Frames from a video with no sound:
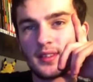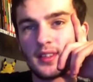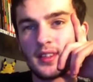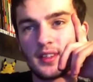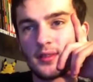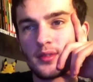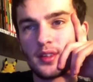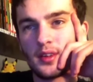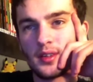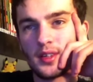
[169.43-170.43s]
You know, they're
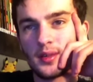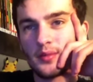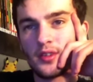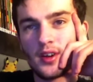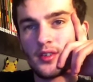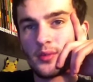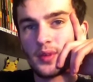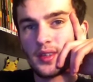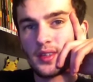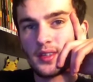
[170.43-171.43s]
not going to have grown up
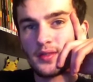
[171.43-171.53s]
with the